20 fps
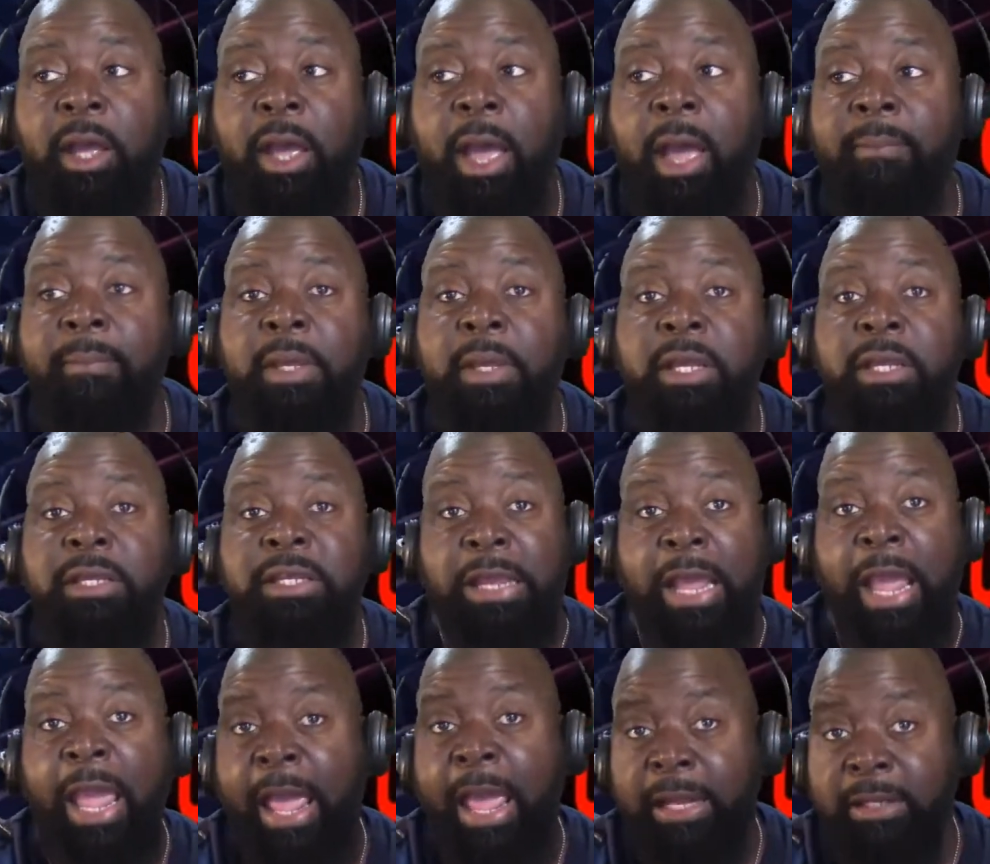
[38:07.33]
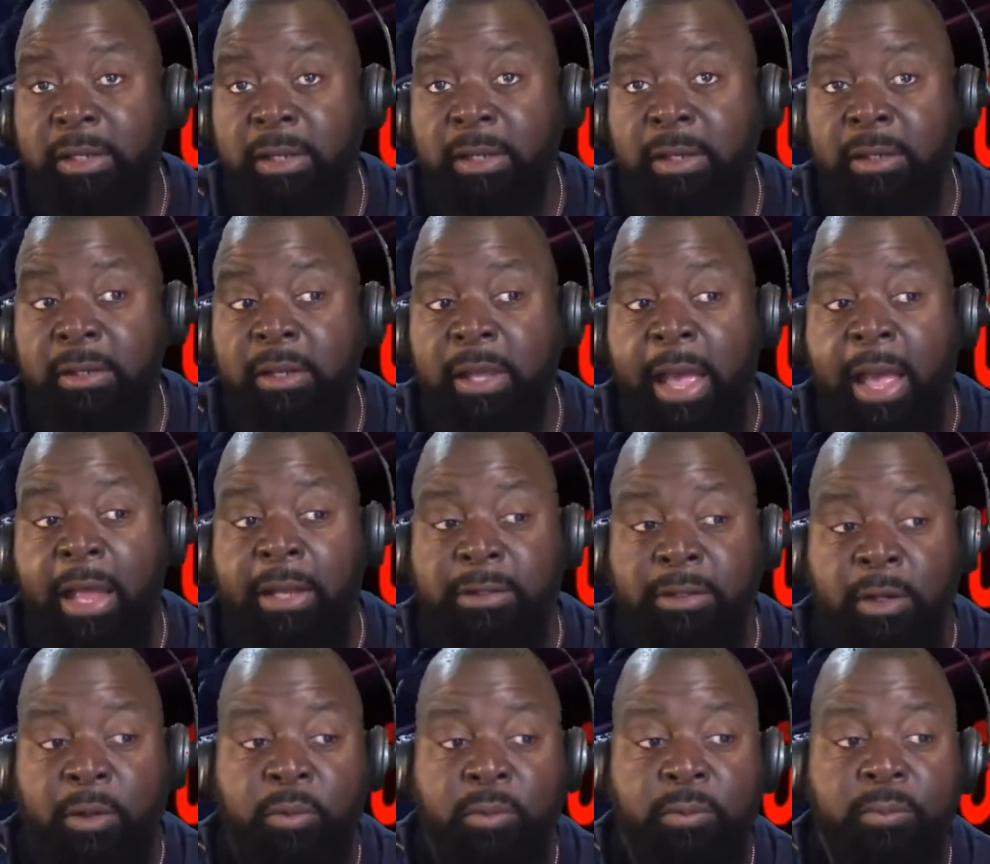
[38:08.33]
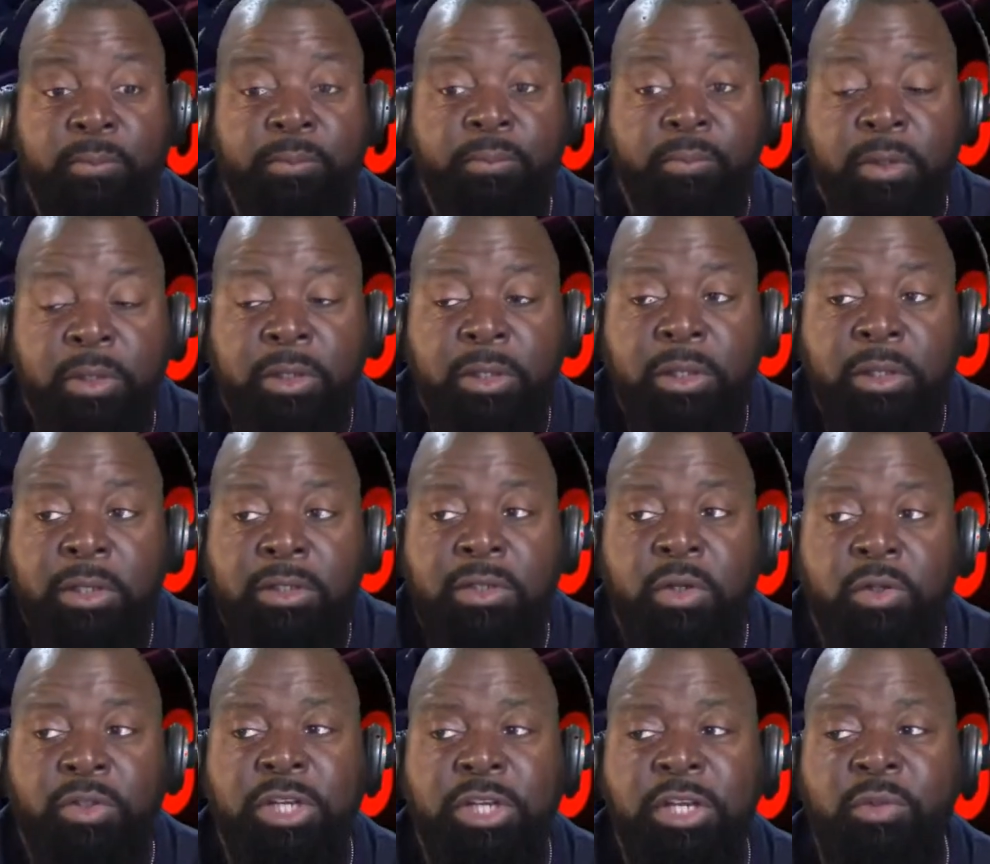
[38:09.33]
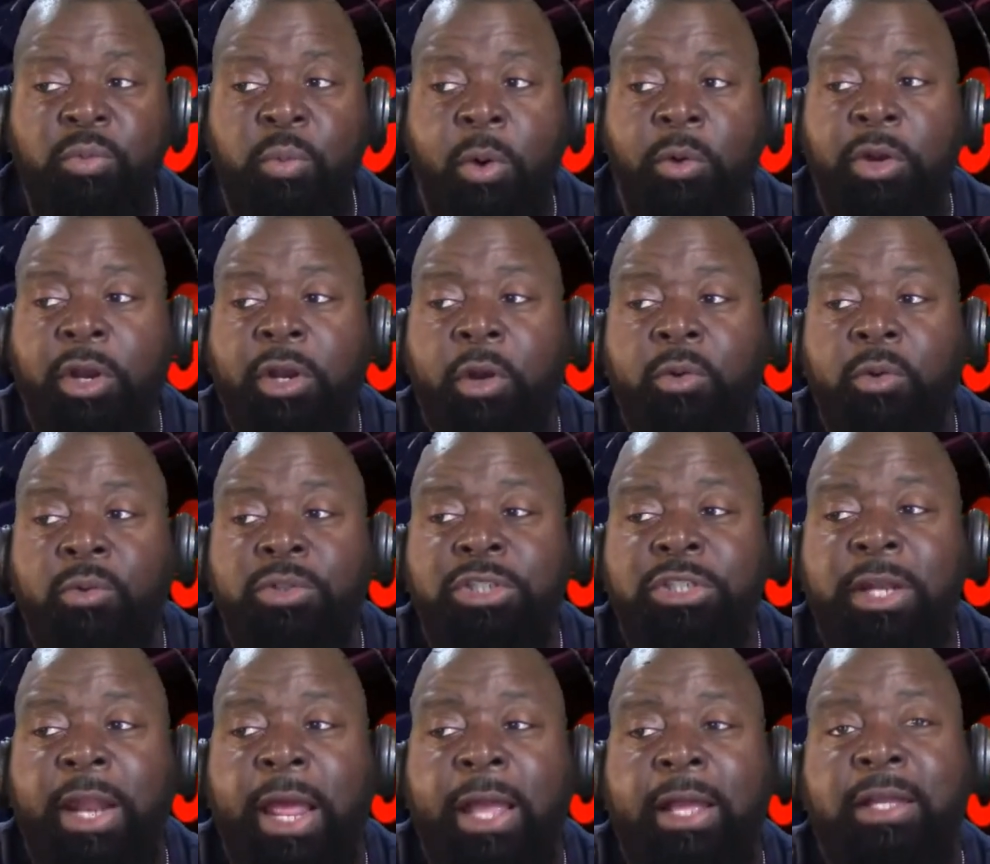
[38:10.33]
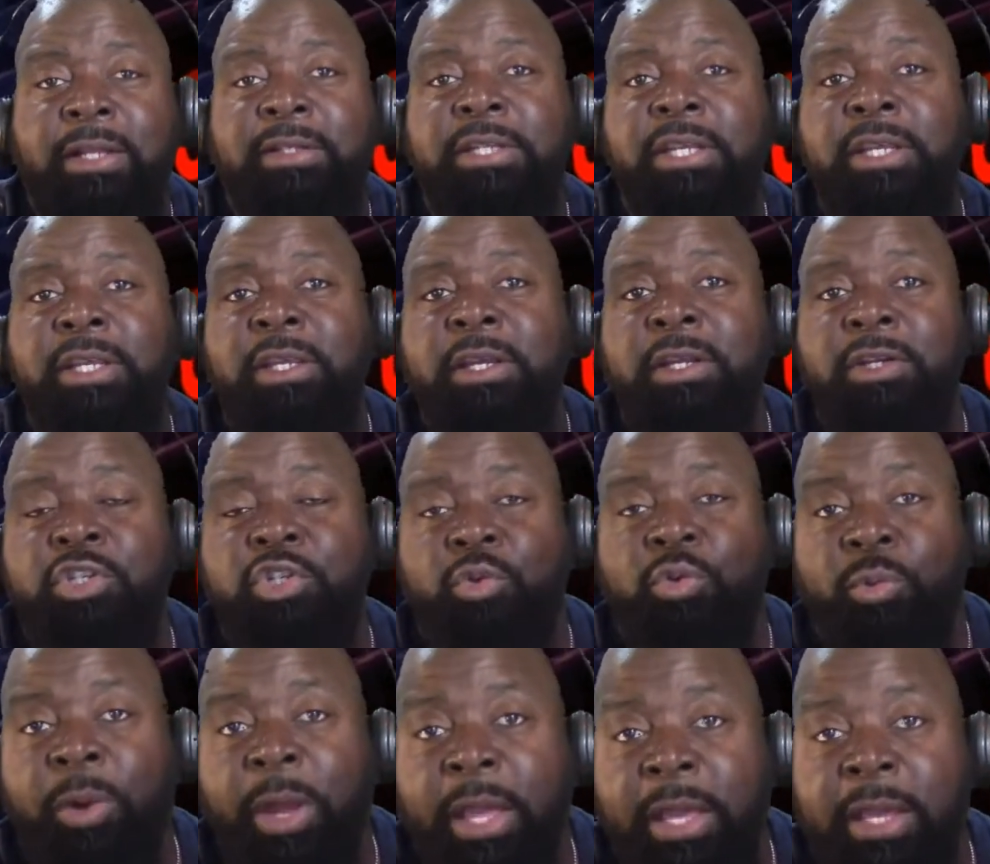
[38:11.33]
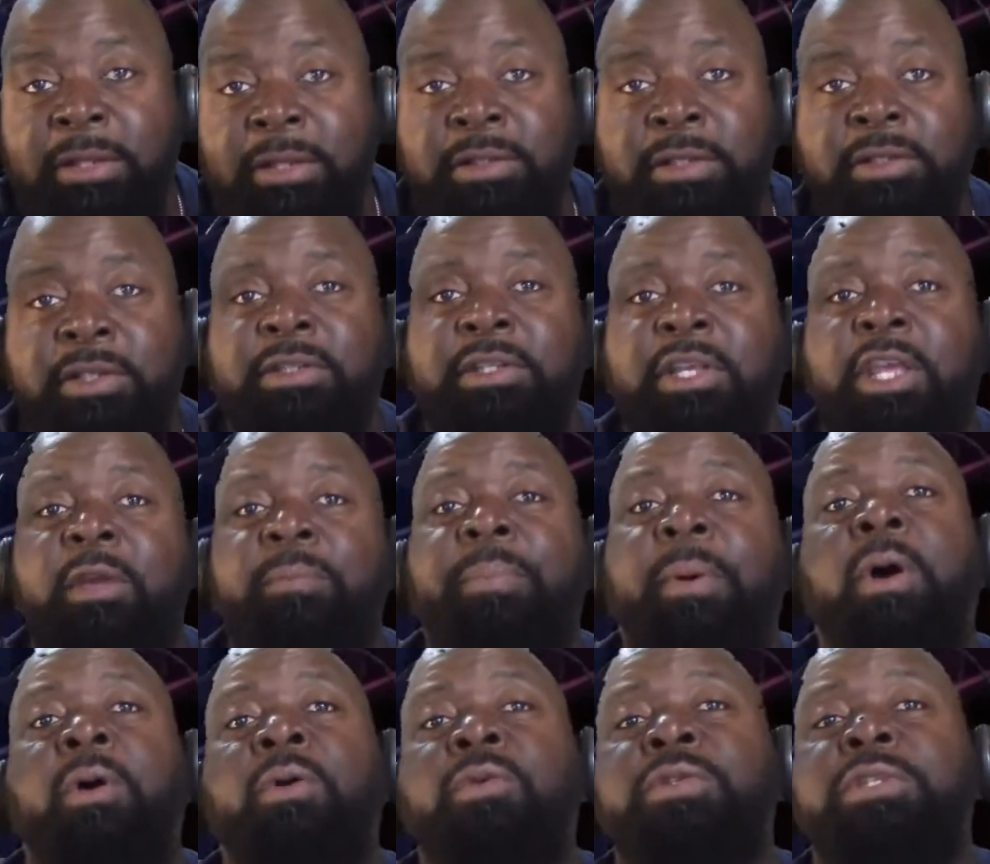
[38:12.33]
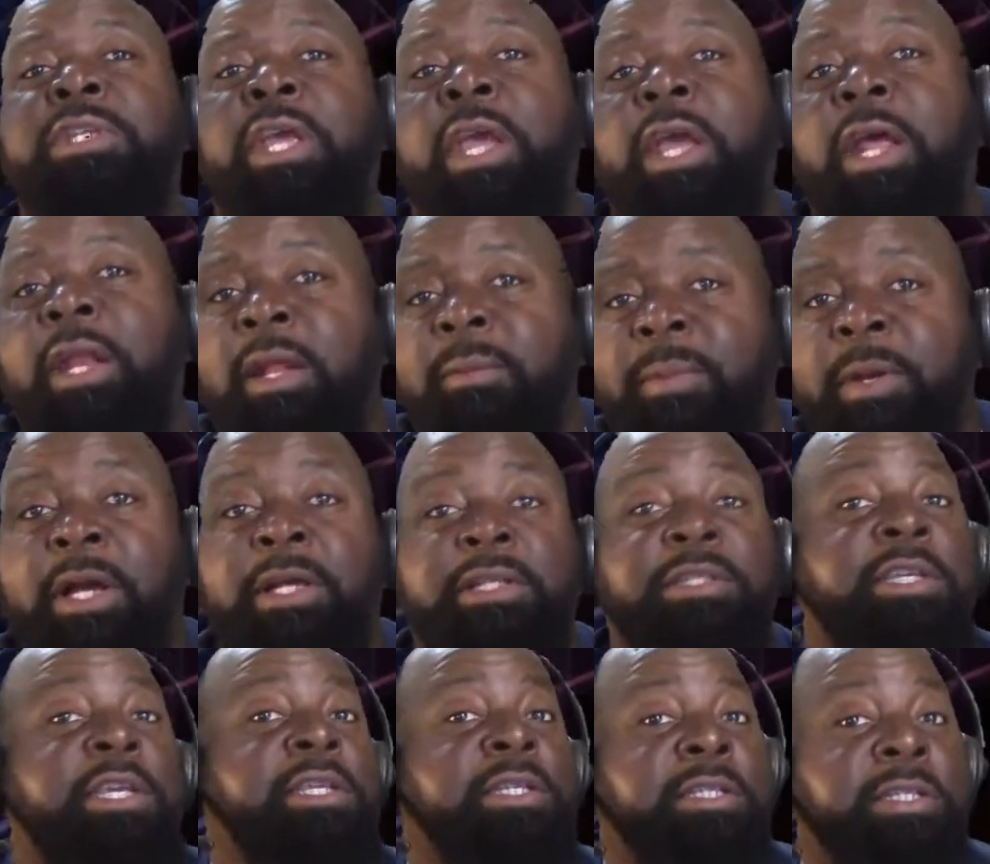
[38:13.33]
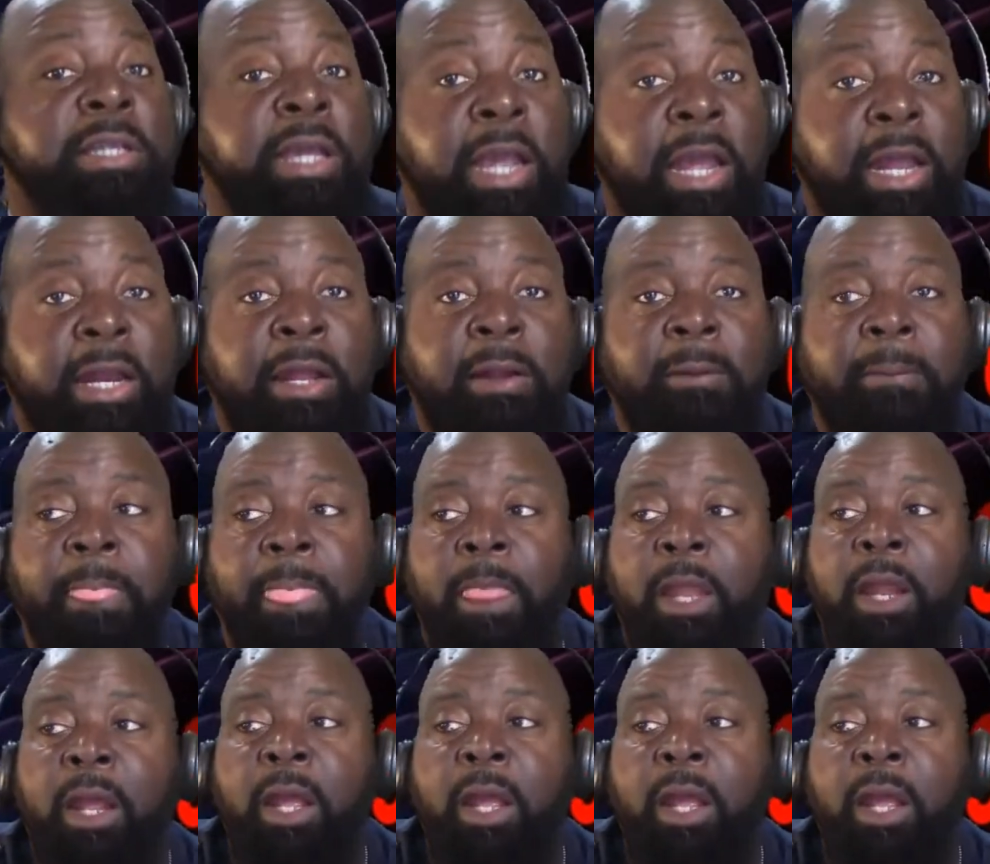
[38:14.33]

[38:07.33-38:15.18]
I mean, yet I don't. So she's wanting to know, should I continue the charades and just keep on saying it because he's saying it?